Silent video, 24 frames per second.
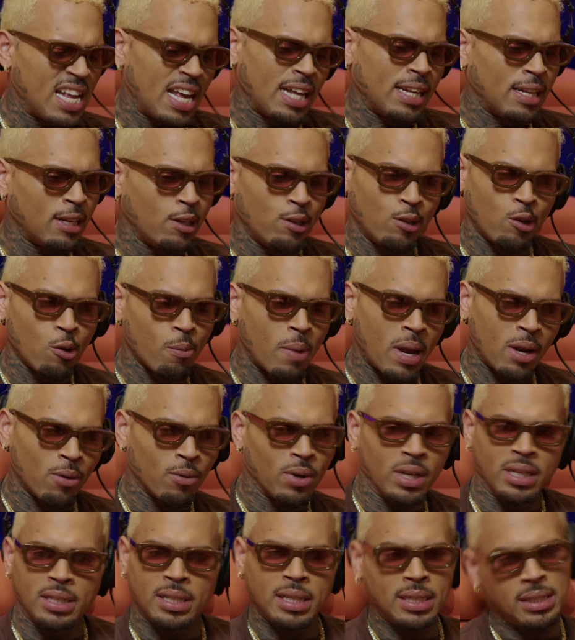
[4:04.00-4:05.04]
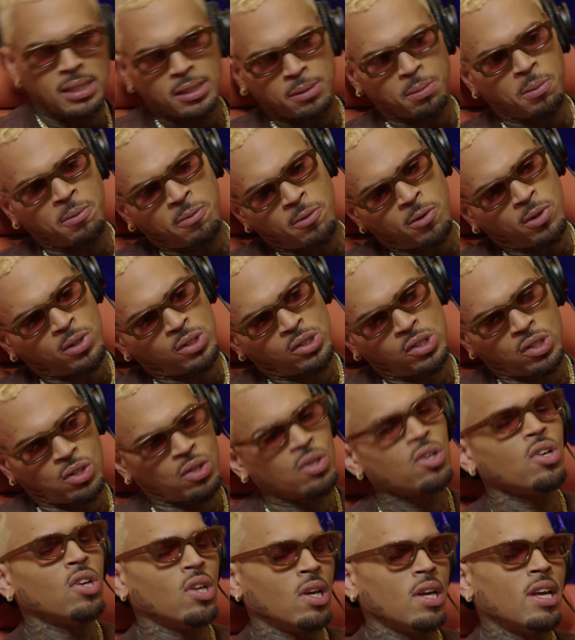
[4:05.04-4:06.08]
and nobody really did this before, so
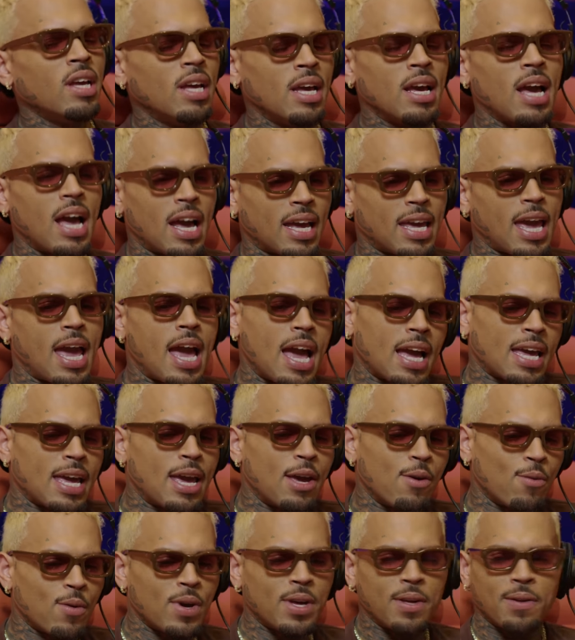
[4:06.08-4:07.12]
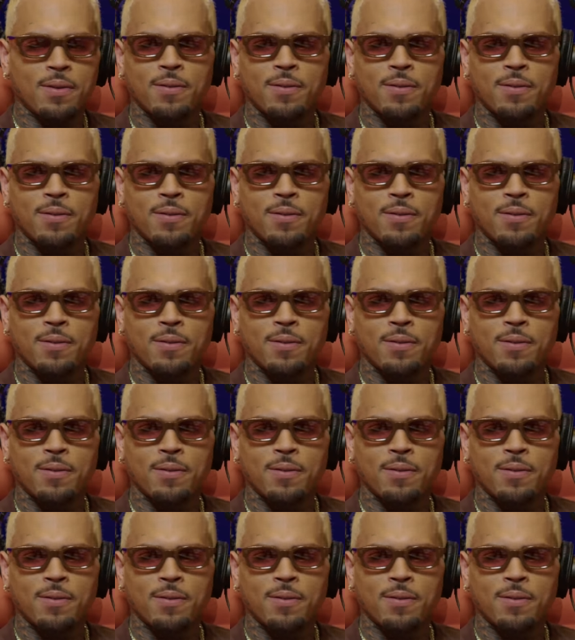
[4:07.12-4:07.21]
I can't, I can't wait.